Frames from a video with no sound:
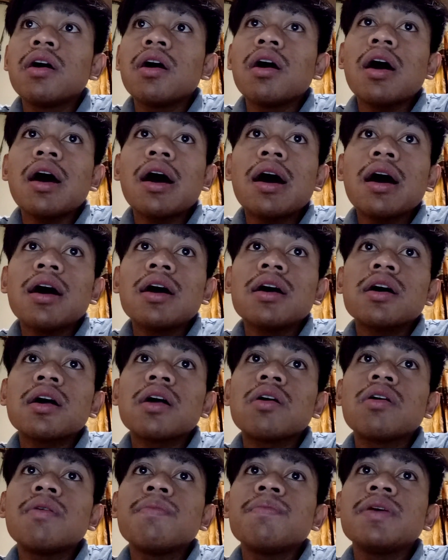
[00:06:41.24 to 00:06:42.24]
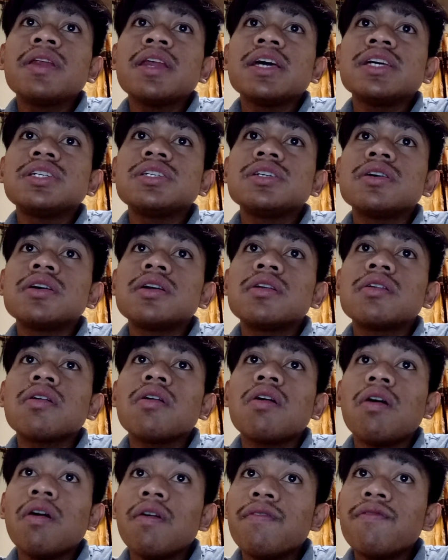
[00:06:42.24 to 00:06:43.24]
a combination
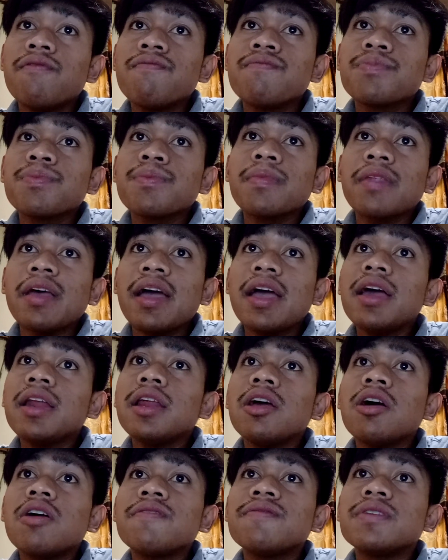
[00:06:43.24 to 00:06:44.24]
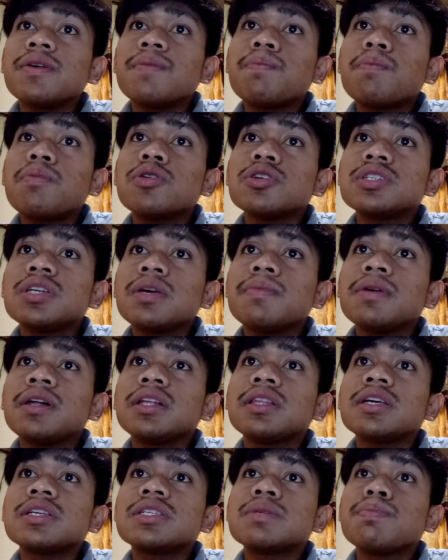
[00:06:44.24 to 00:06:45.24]
of any of the
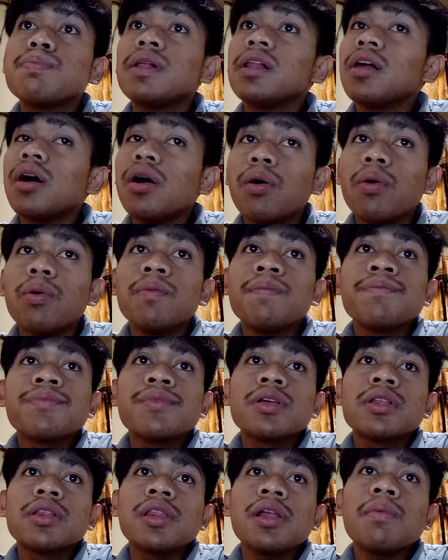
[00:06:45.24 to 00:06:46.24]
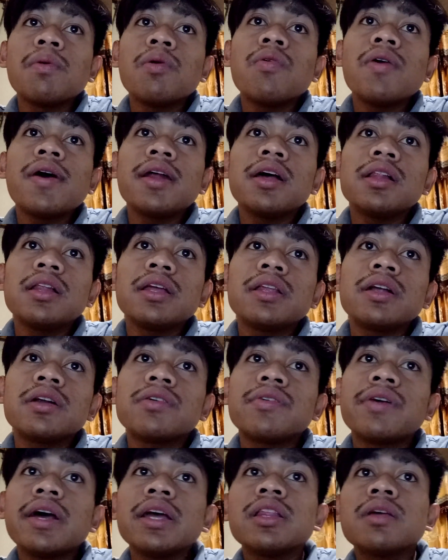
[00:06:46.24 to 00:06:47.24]
possibilities below. Number one, a letter
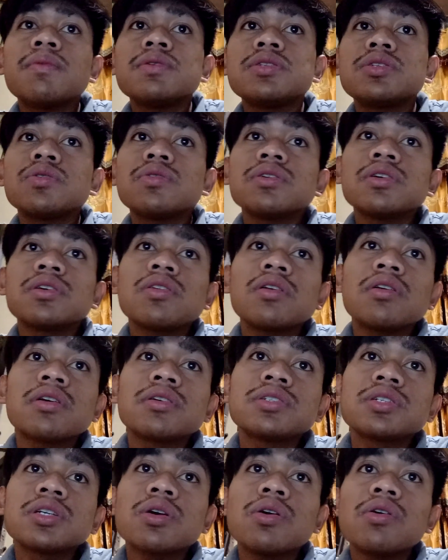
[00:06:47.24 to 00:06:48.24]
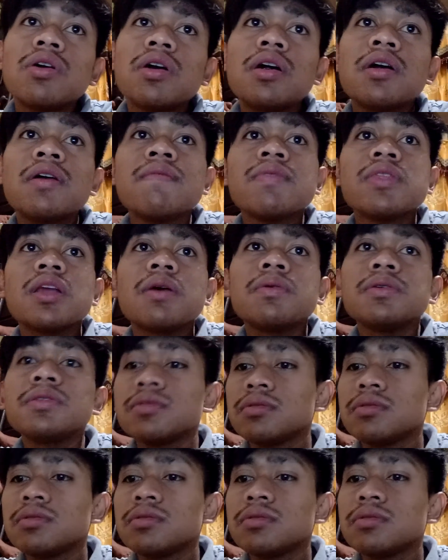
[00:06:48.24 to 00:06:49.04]
grade. Number two, a total score. But